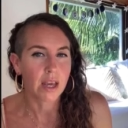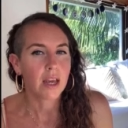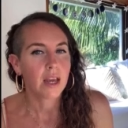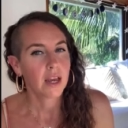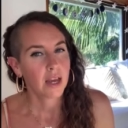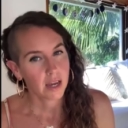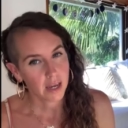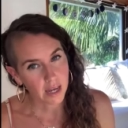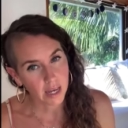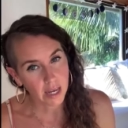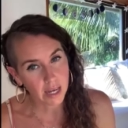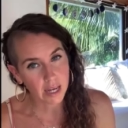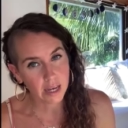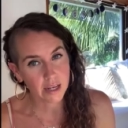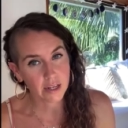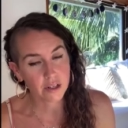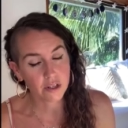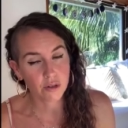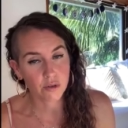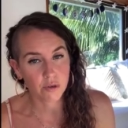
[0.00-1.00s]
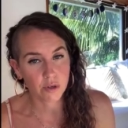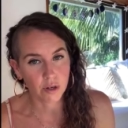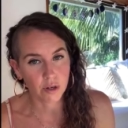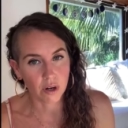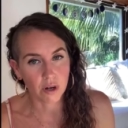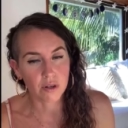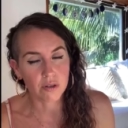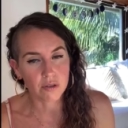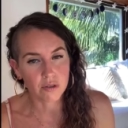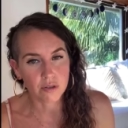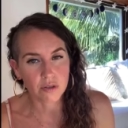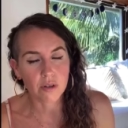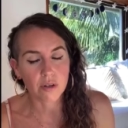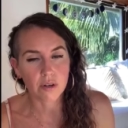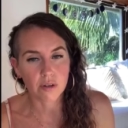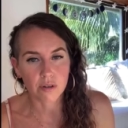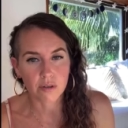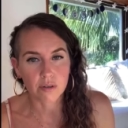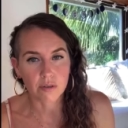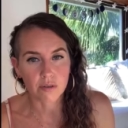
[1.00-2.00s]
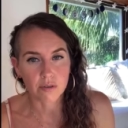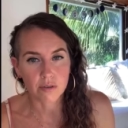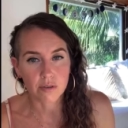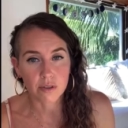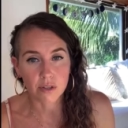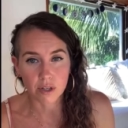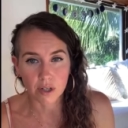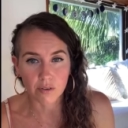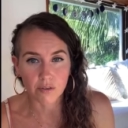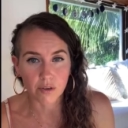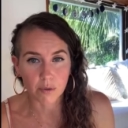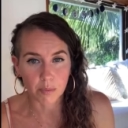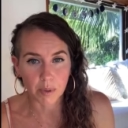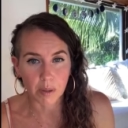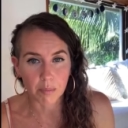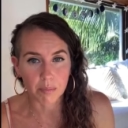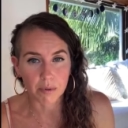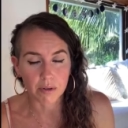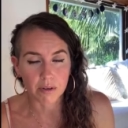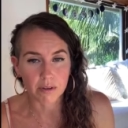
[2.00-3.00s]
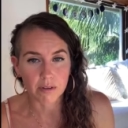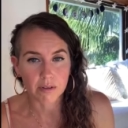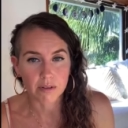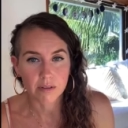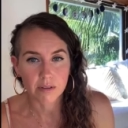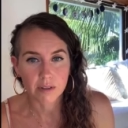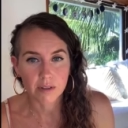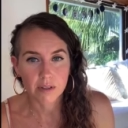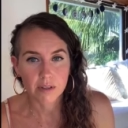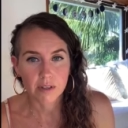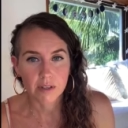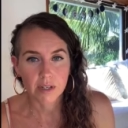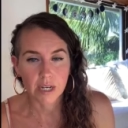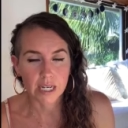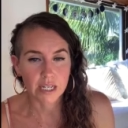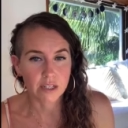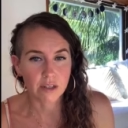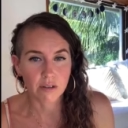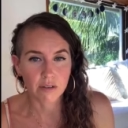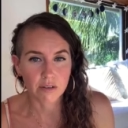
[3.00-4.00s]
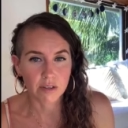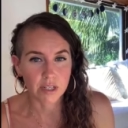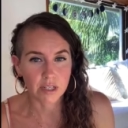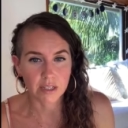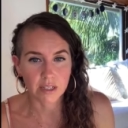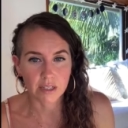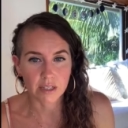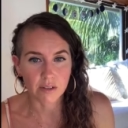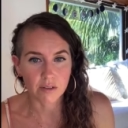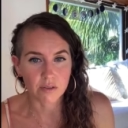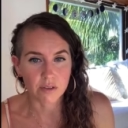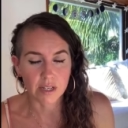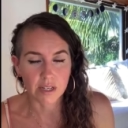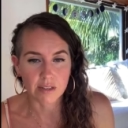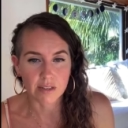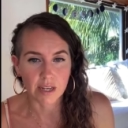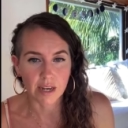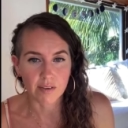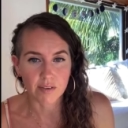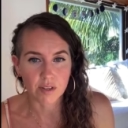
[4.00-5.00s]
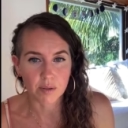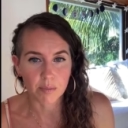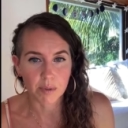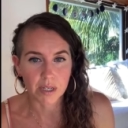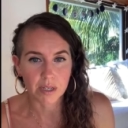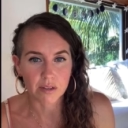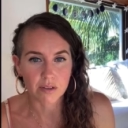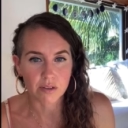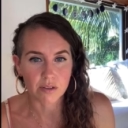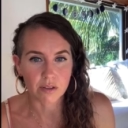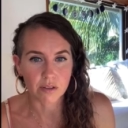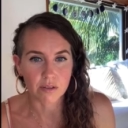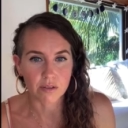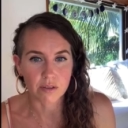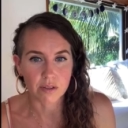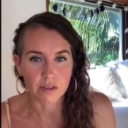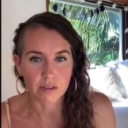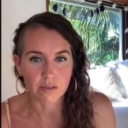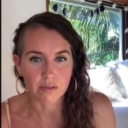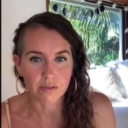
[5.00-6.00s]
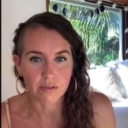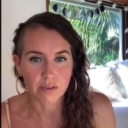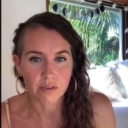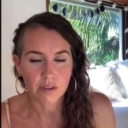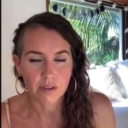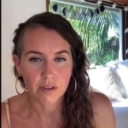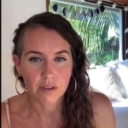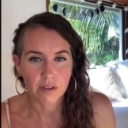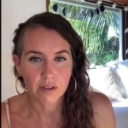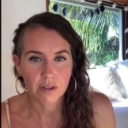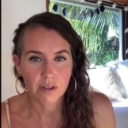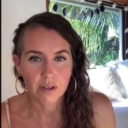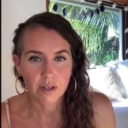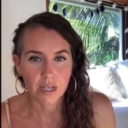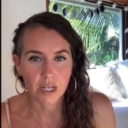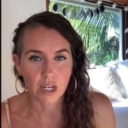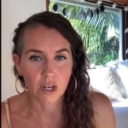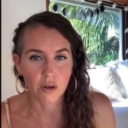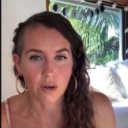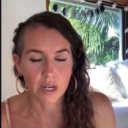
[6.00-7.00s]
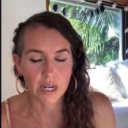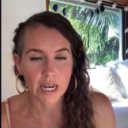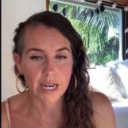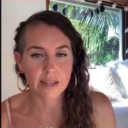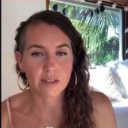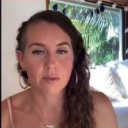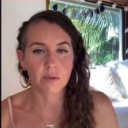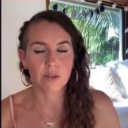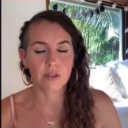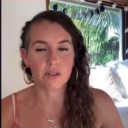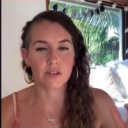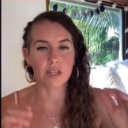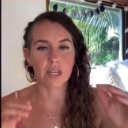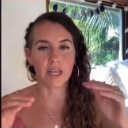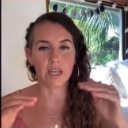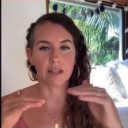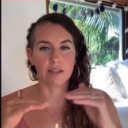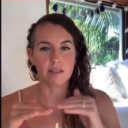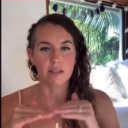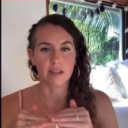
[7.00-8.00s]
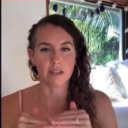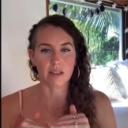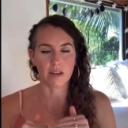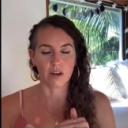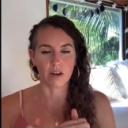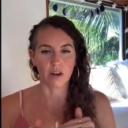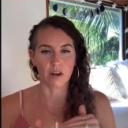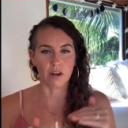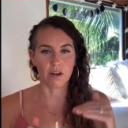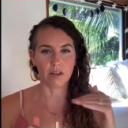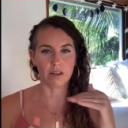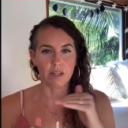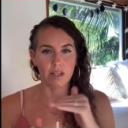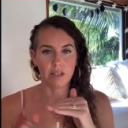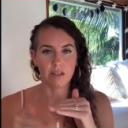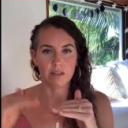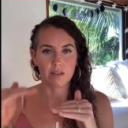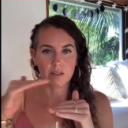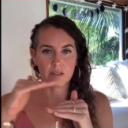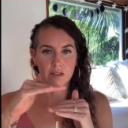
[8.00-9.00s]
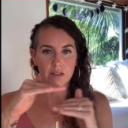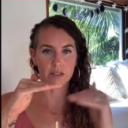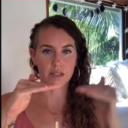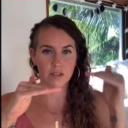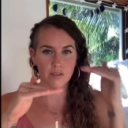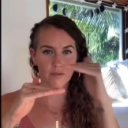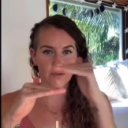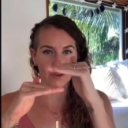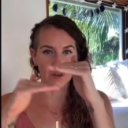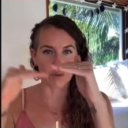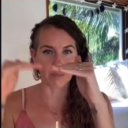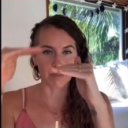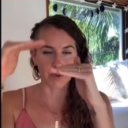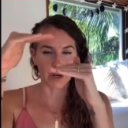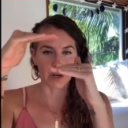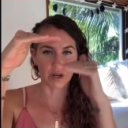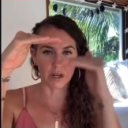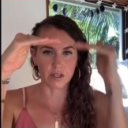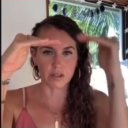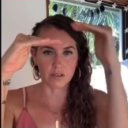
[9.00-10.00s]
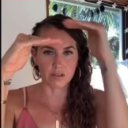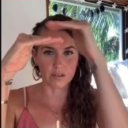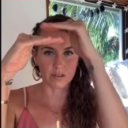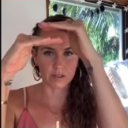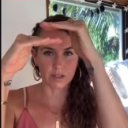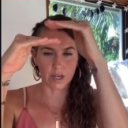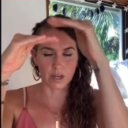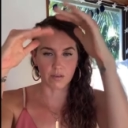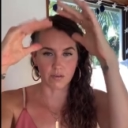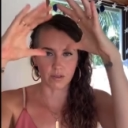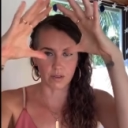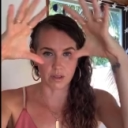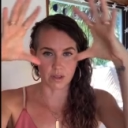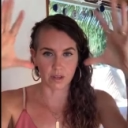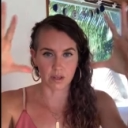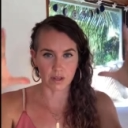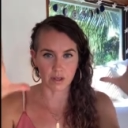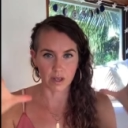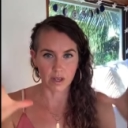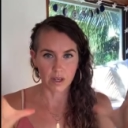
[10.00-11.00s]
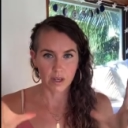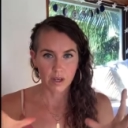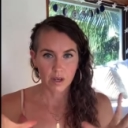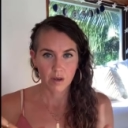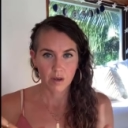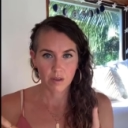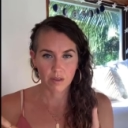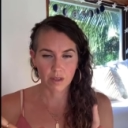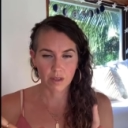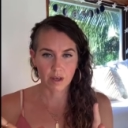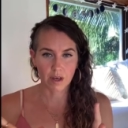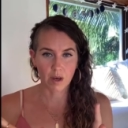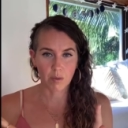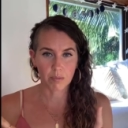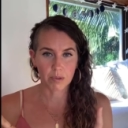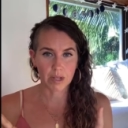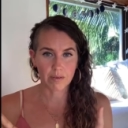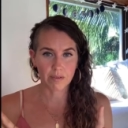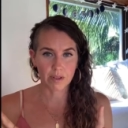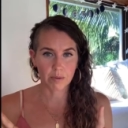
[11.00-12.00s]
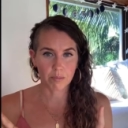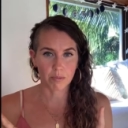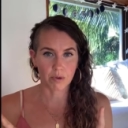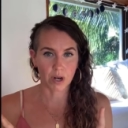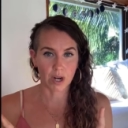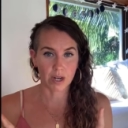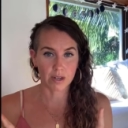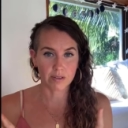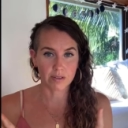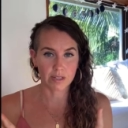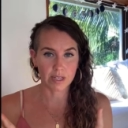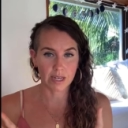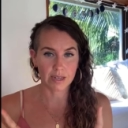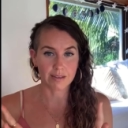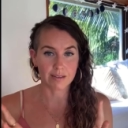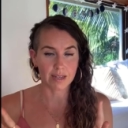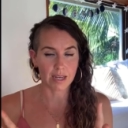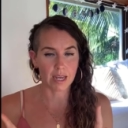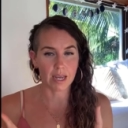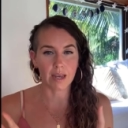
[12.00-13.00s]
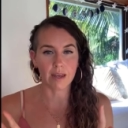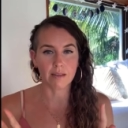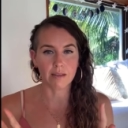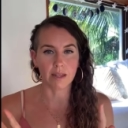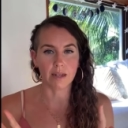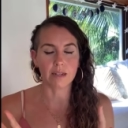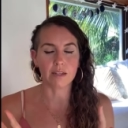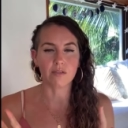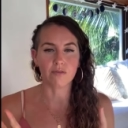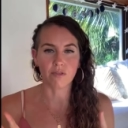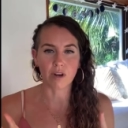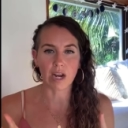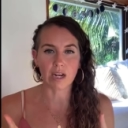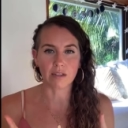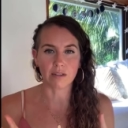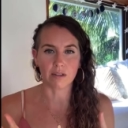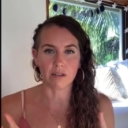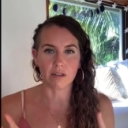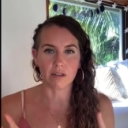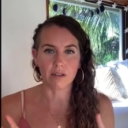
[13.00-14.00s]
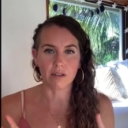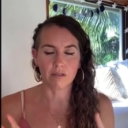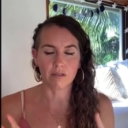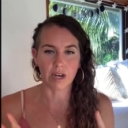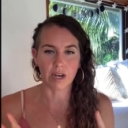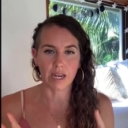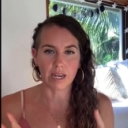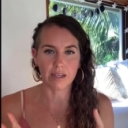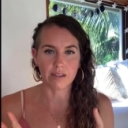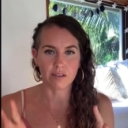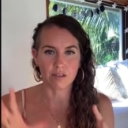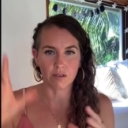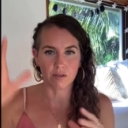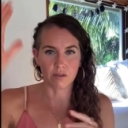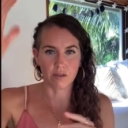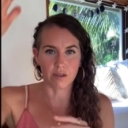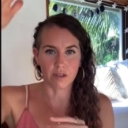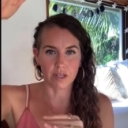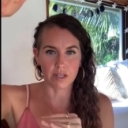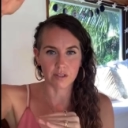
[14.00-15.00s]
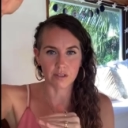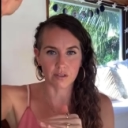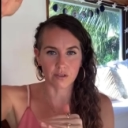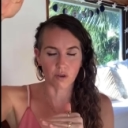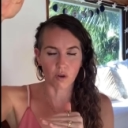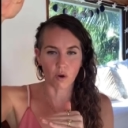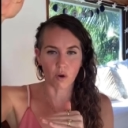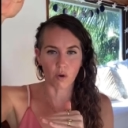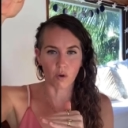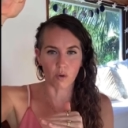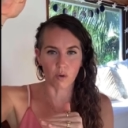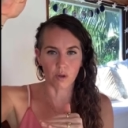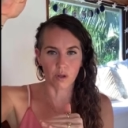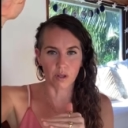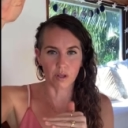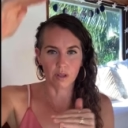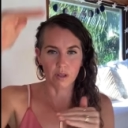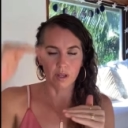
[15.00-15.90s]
and you can also serve your people. I don't think that those things have to be exclusive. You know, and as we were saying, it's like there are these different parts of the the upleveling process and that it's fractal, right? So this whole